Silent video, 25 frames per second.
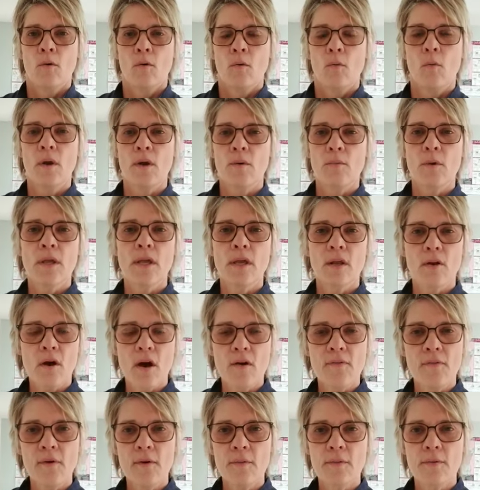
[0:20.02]
When we get
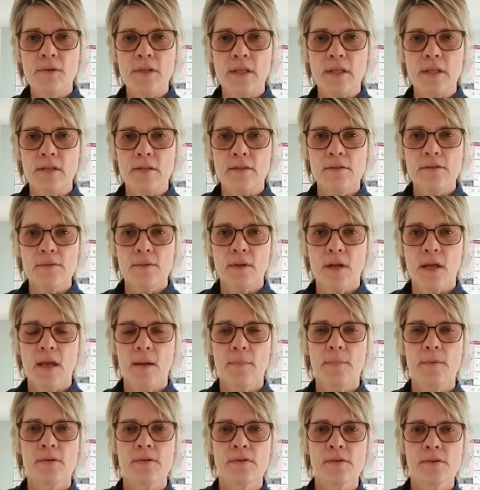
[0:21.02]
off our routines, what
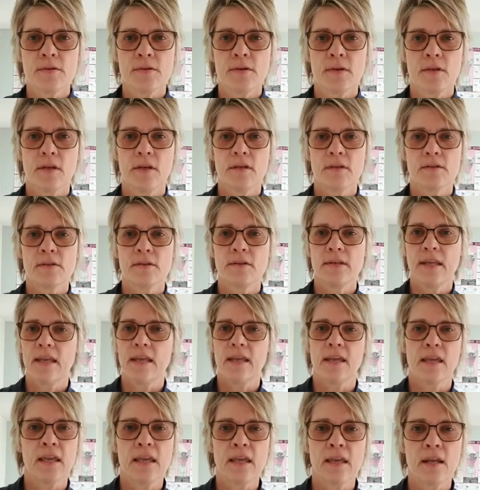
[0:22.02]
happens is a
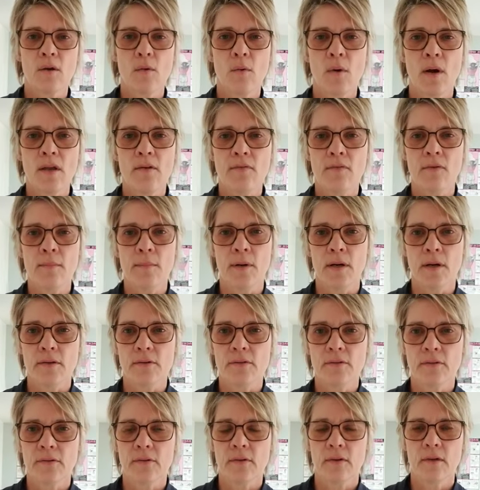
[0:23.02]
day can get away from
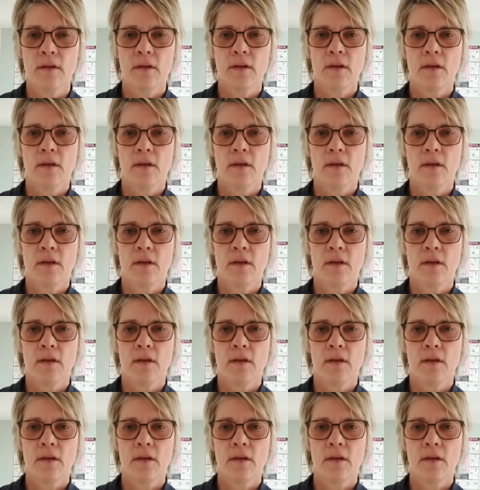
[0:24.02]
us.